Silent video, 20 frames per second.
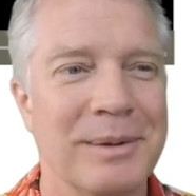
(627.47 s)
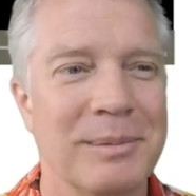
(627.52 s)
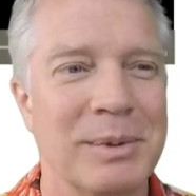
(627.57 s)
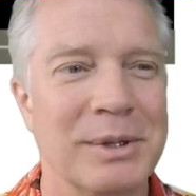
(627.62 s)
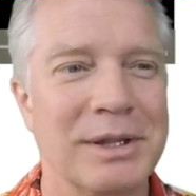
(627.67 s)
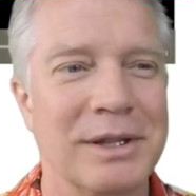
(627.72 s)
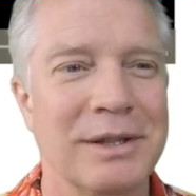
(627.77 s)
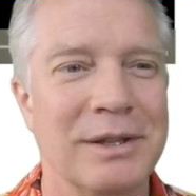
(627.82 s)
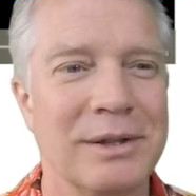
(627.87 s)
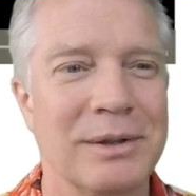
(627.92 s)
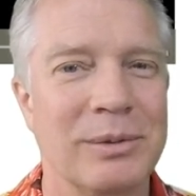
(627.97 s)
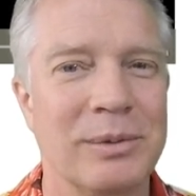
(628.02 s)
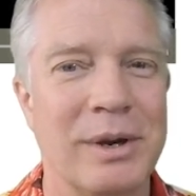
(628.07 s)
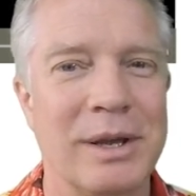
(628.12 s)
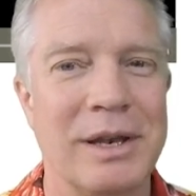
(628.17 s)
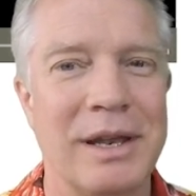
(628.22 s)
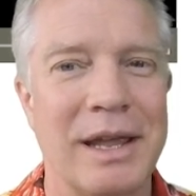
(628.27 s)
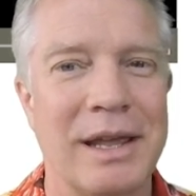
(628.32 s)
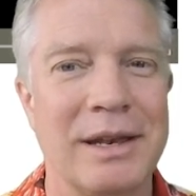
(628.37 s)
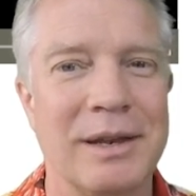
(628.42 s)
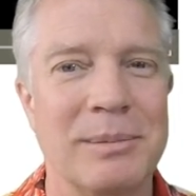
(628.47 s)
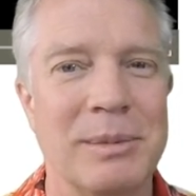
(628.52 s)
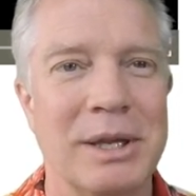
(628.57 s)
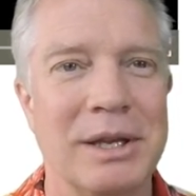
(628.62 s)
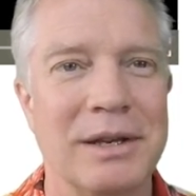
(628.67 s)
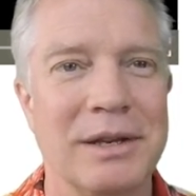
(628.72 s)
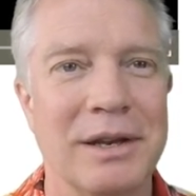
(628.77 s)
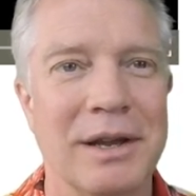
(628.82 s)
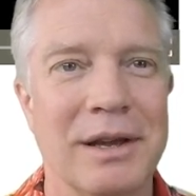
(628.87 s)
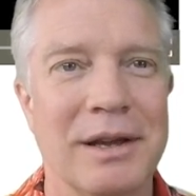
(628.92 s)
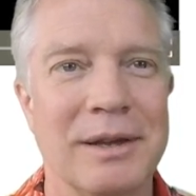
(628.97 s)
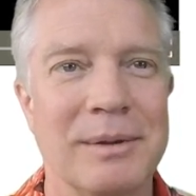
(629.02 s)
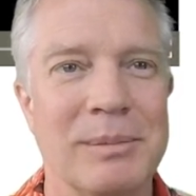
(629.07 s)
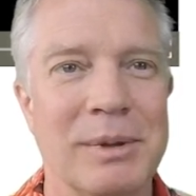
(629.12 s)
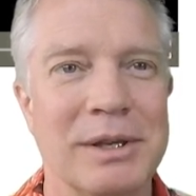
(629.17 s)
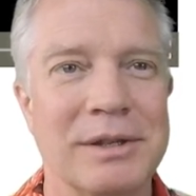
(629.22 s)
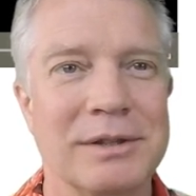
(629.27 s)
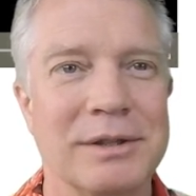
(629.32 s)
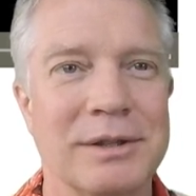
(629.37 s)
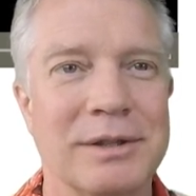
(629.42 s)
But the little red animated guy
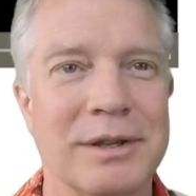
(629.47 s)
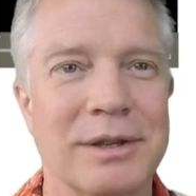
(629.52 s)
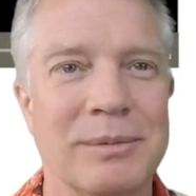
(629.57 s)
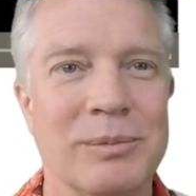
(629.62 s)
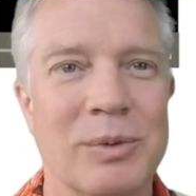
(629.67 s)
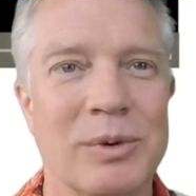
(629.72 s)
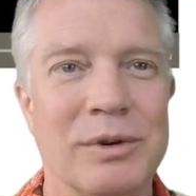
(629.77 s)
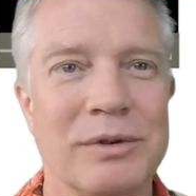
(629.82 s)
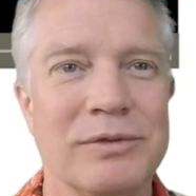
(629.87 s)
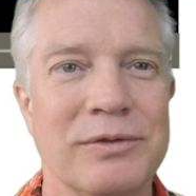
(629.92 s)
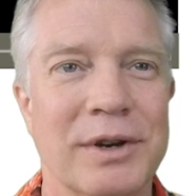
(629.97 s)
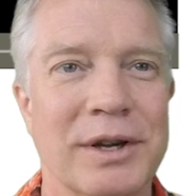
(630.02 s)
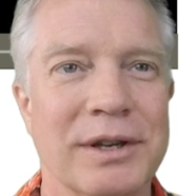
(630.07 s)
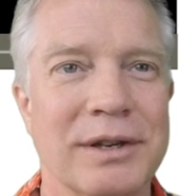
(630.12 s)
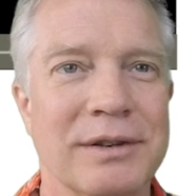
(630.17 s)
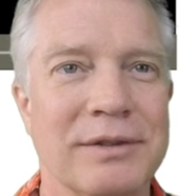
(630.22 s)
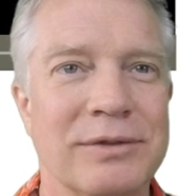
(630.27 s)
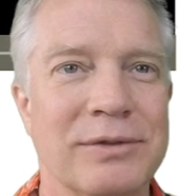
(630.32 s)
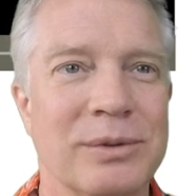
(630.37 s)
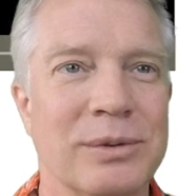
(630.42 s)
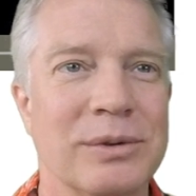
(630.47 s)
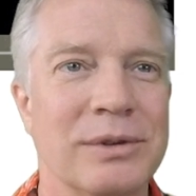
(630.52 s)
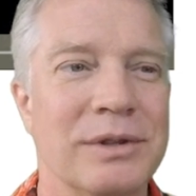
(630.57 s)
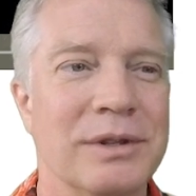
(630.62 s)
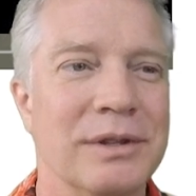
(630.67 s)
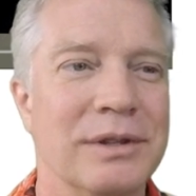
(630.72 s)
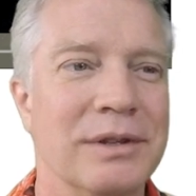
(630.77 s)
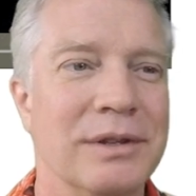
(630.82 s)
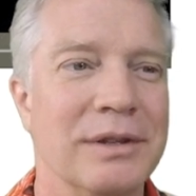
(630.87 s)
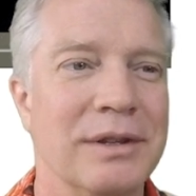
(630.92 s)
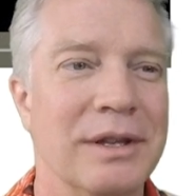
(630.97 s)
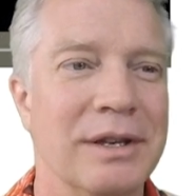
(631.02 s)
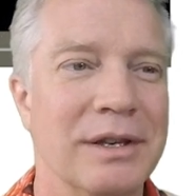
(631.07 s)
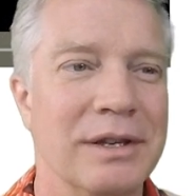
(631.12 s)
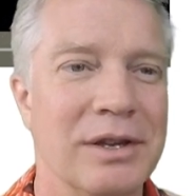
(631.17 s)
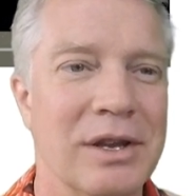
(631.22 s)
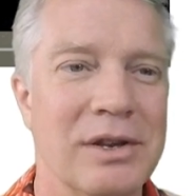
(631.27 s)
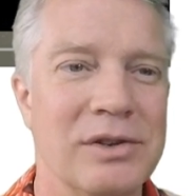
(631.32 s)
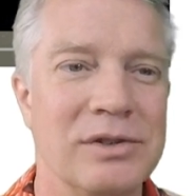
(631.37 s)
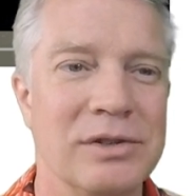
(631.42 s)
makes it more fun for and
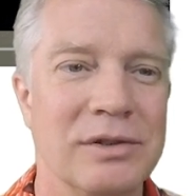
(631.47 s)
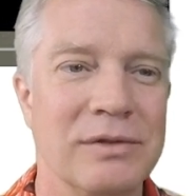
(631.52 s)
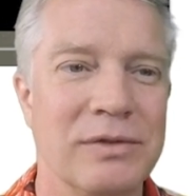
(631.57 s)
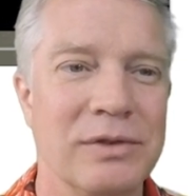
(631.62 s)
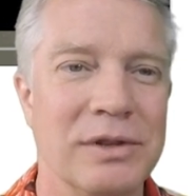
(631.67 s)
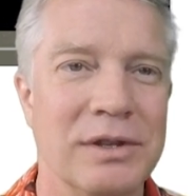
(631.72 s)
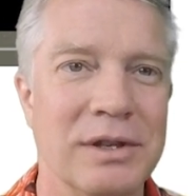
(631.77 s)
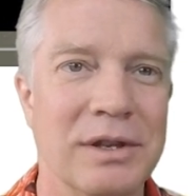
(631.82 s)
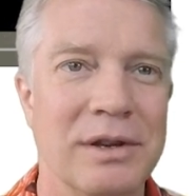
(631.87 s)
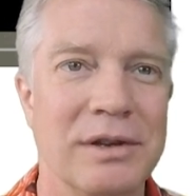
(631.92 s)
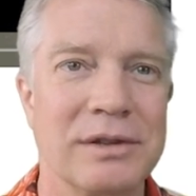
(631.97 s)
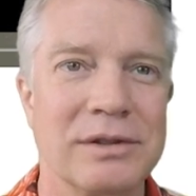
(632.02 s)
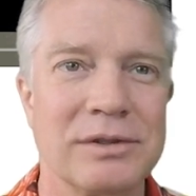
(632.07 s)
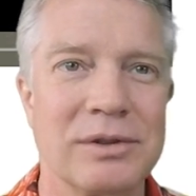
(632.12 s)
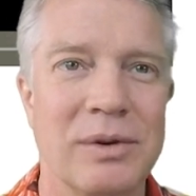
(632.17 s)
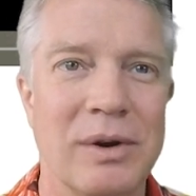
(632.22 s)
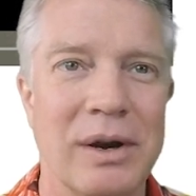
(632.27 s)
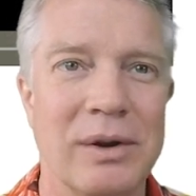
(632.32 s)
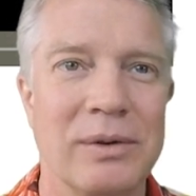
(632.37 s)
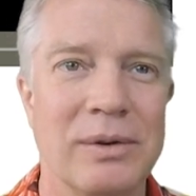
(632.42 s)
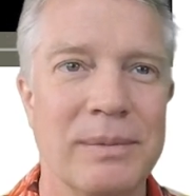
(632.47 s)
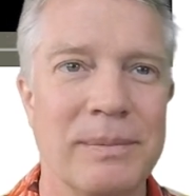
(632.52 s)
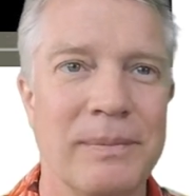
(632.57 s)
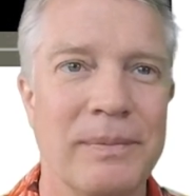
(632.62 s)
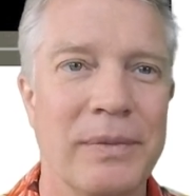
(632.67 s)
engaging for the youngest crowd.